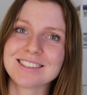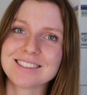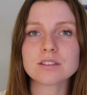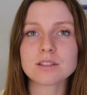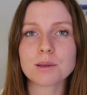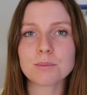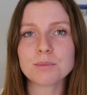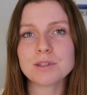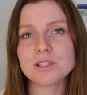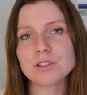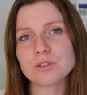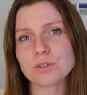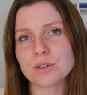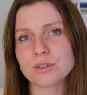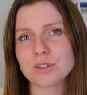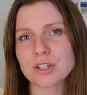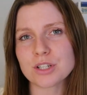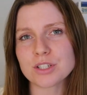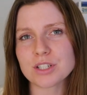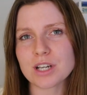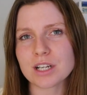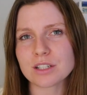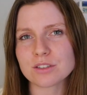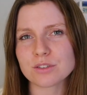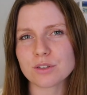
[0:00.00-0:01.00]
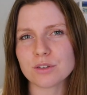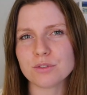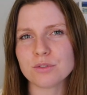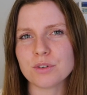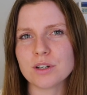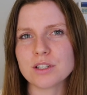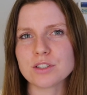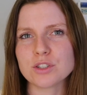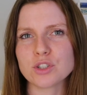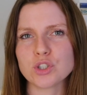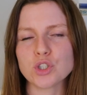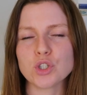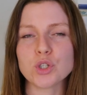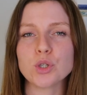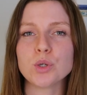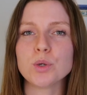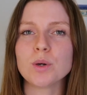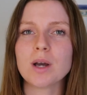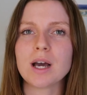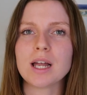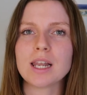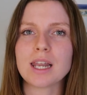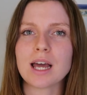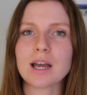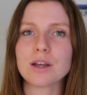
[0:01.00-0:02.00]
Some of these crypto tax softwares do
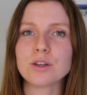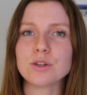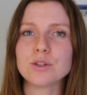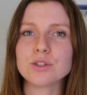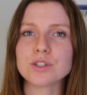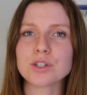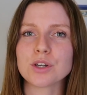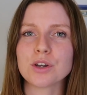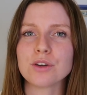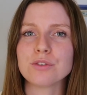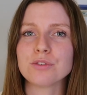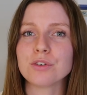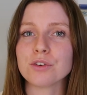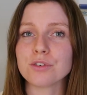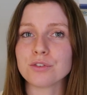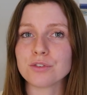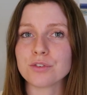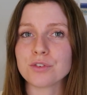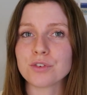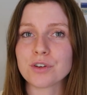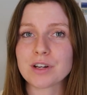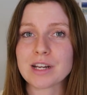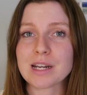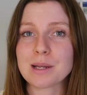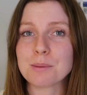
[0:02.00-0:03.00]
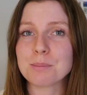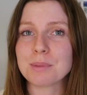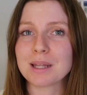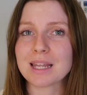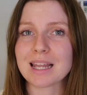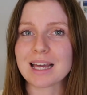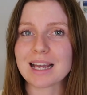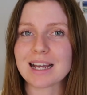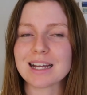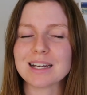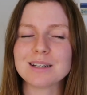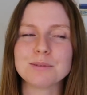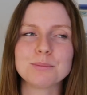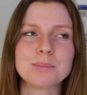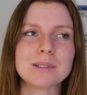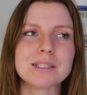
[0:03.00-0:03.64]
allow you to go for a free plan,